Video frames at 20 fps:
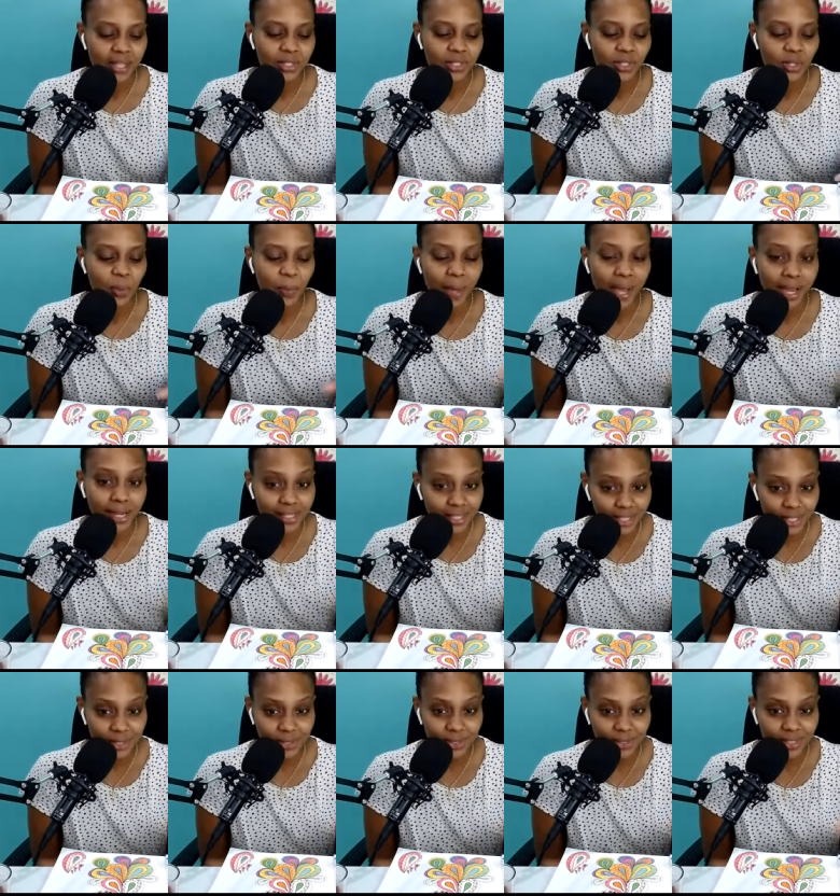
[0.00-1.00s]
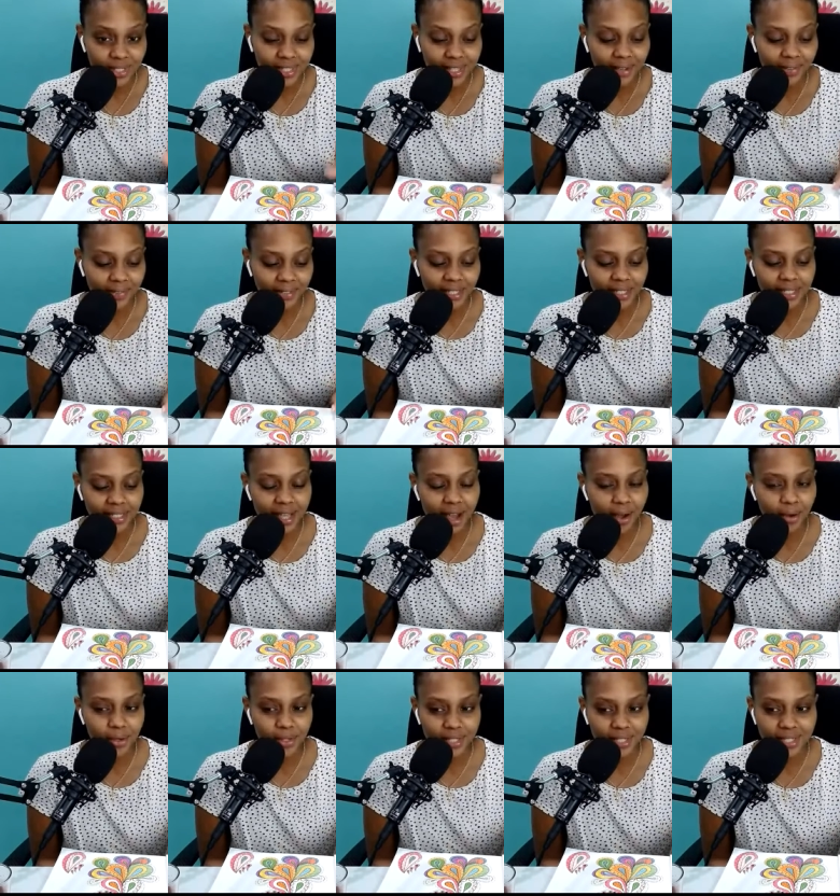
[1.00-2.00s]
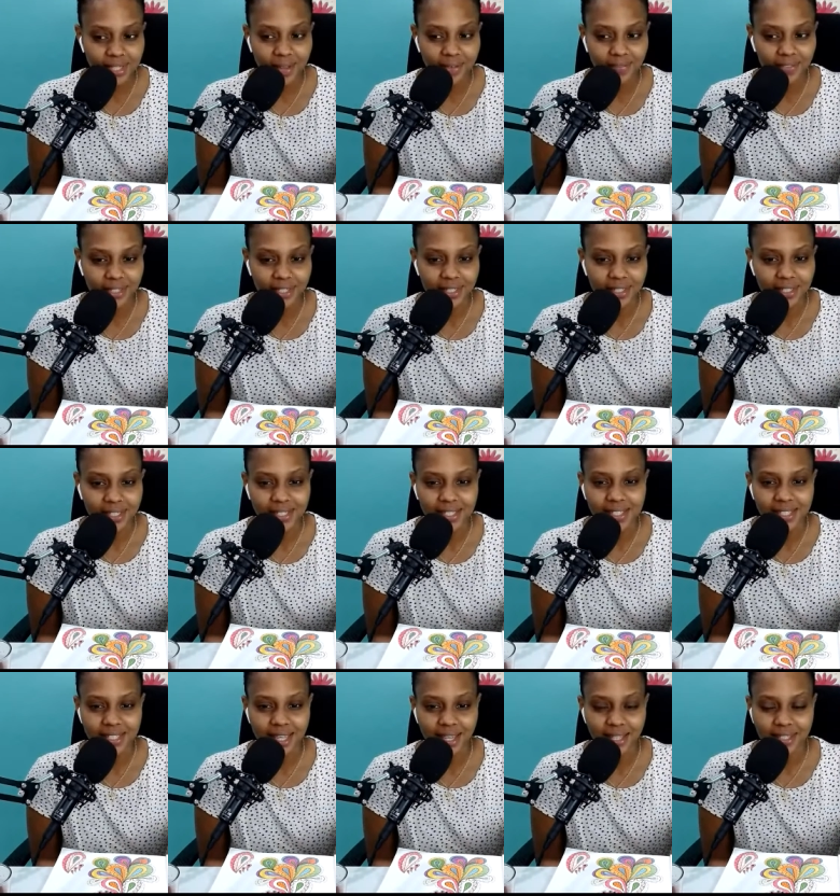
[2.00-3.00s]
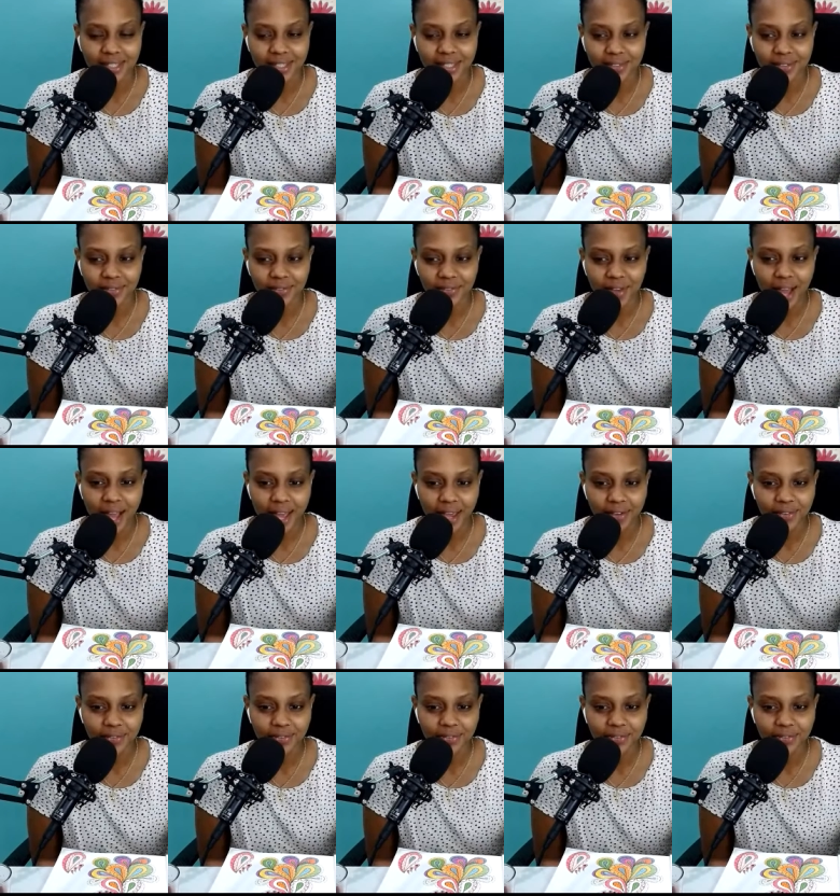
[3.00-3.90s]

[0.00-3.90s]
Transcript: So mind you, Sevi is how old Sevi is? He's 6'5"?